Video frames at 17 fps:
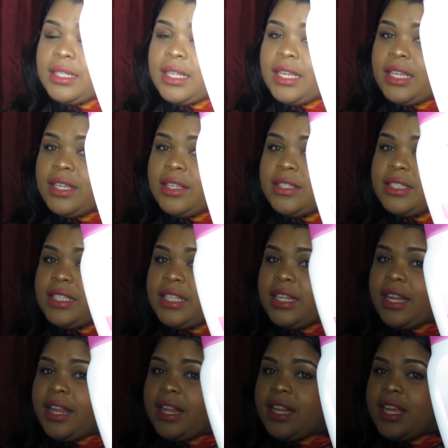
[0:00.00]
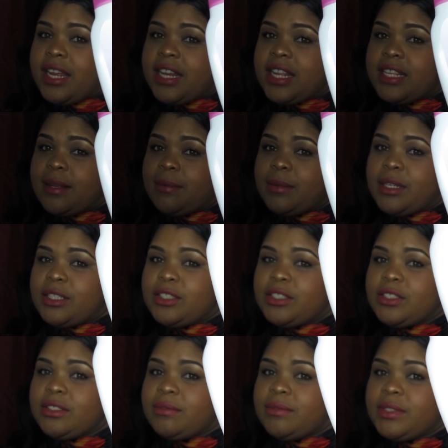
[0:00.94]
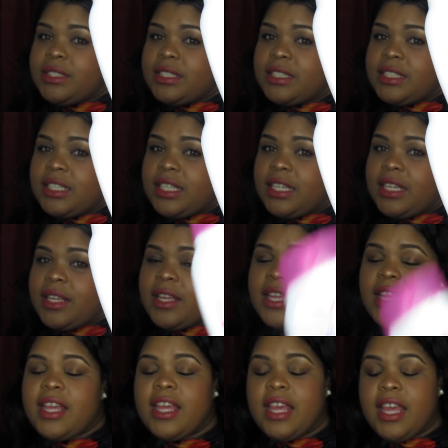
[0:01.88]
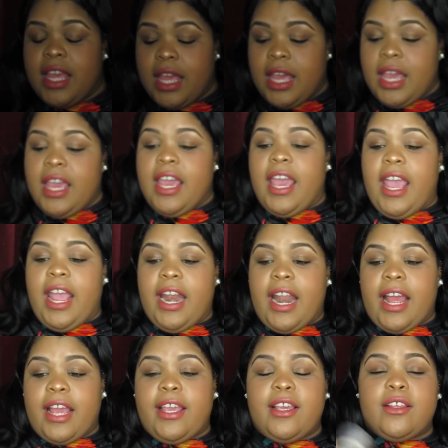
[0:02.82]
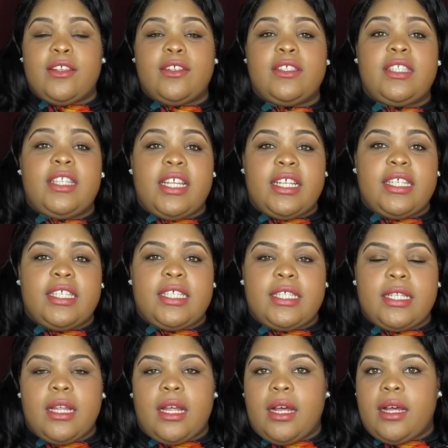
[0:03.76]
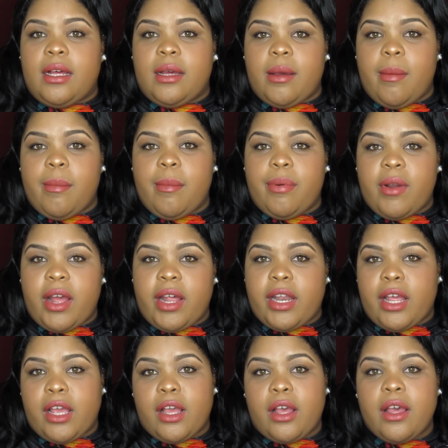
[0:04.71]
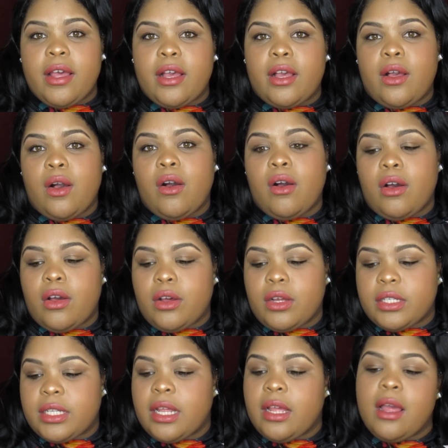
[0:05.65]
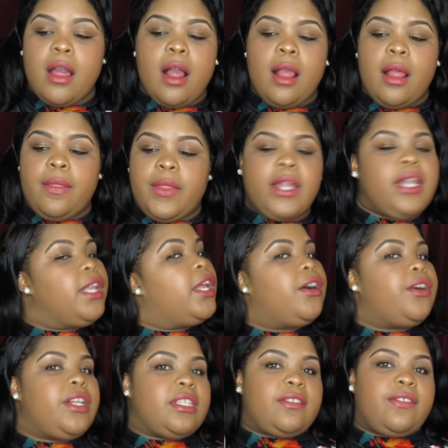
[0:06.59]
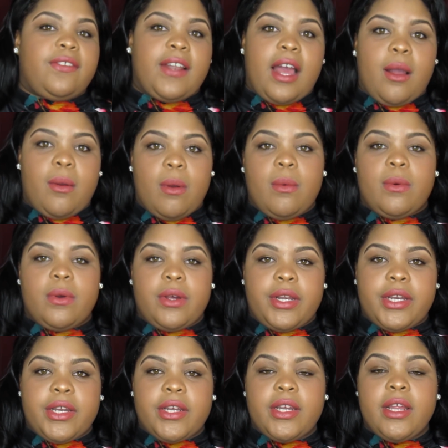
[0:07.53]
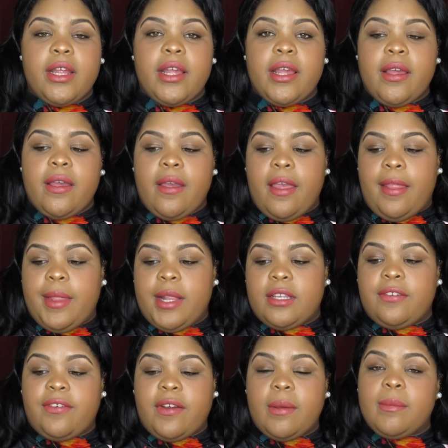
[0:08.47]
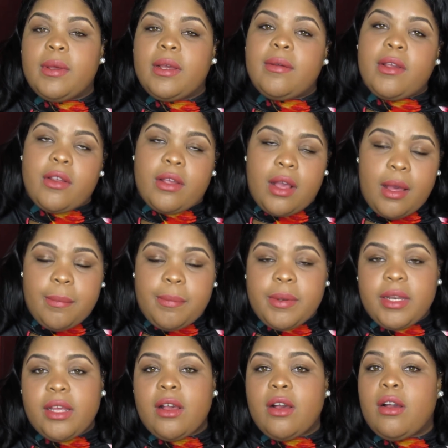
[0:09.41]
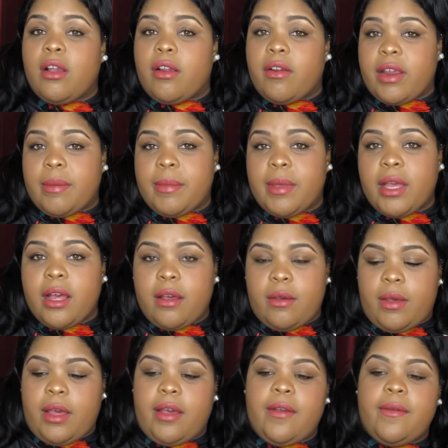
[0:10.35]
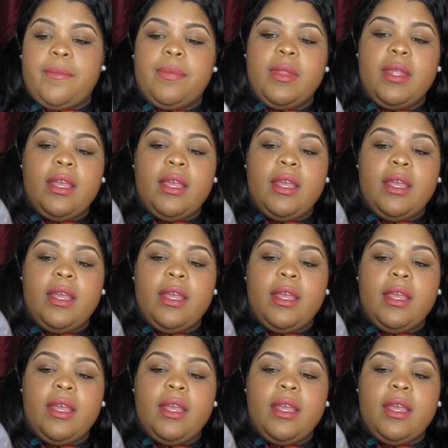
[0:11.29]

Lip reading: Can you see that, ladies? I'm not sure if you can see it. And I use this product called the Lotus Flower Water. And it's from a company called Cream and Cocoa.